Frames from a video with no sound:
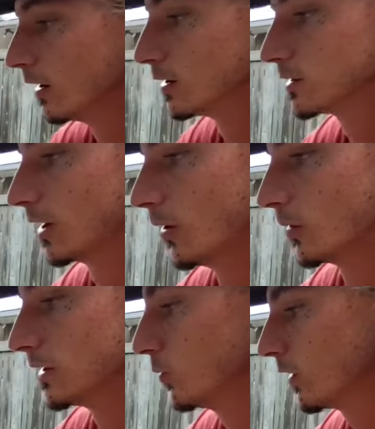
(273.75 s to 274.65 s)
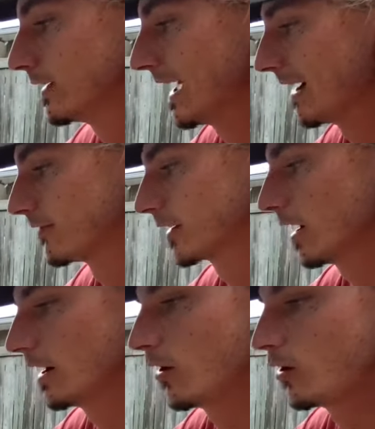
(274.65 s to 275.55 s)
So you wouldn't have to
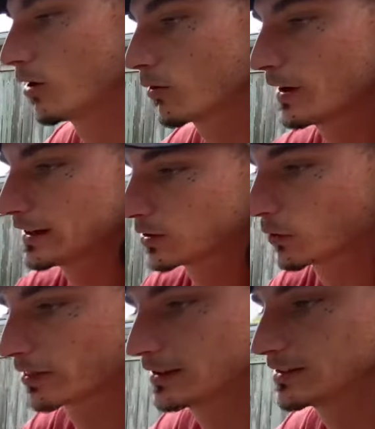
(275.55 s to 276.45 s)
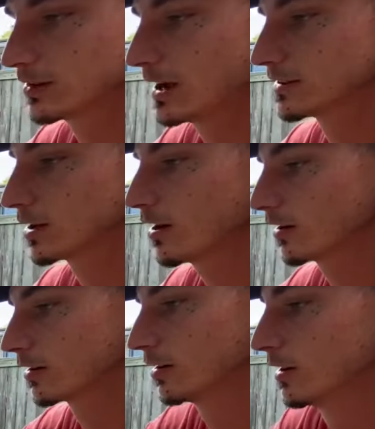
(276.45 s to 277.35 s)
cut all the way to where these lines
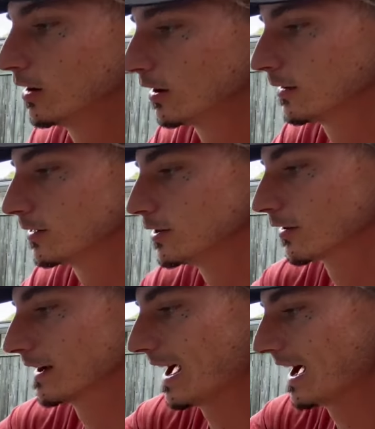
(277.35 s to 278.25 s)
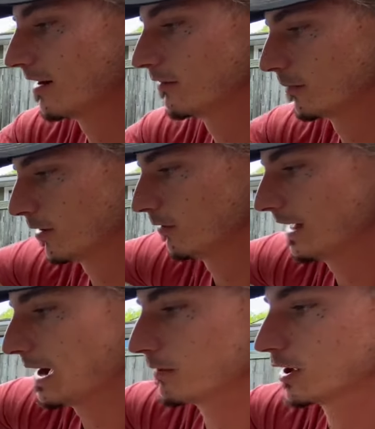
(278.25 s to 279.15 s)
are you're gonna have about
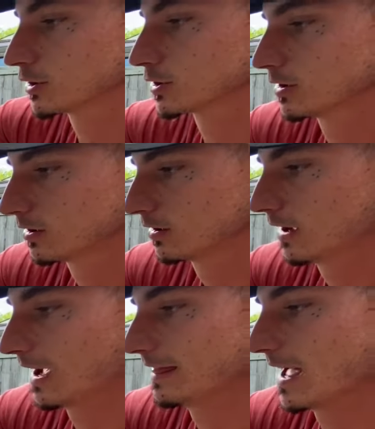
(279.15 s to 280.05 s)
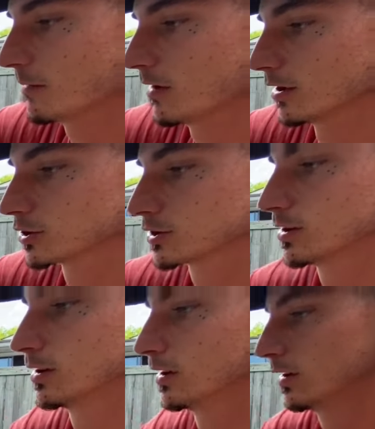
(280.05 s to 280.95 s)
that much and that much
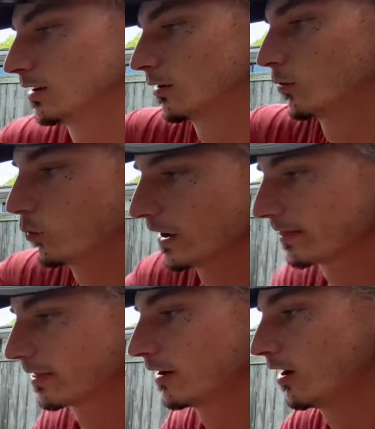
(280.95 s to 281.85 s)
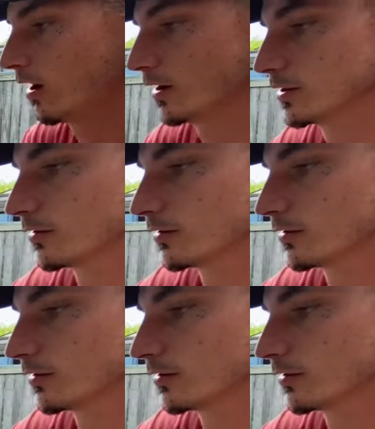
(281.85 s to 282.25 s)
width on your